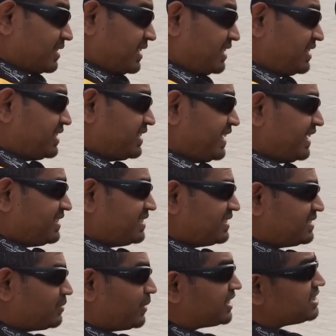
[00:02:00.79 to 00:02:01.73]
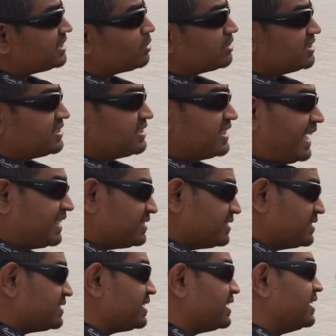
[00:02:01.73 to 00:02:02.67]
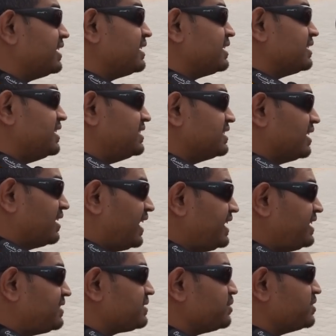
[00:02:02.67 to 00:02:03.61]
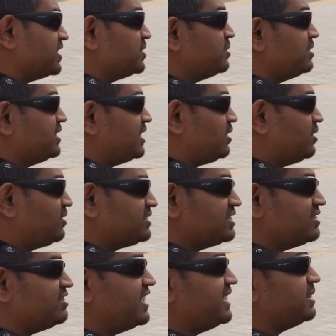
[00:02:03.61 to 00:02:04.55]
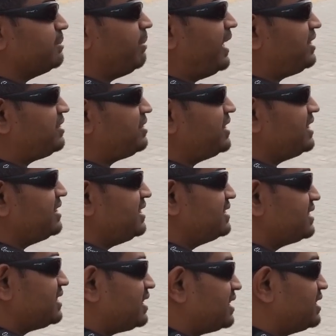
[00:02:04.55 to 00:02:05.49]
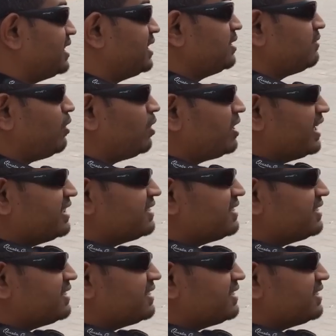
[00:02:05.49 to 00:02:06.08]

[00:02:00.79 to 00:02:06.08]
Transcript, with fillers: indicators, actually no, this is hazards. These are lights, which I shouldn't turn on because it will drain the battery. These are fog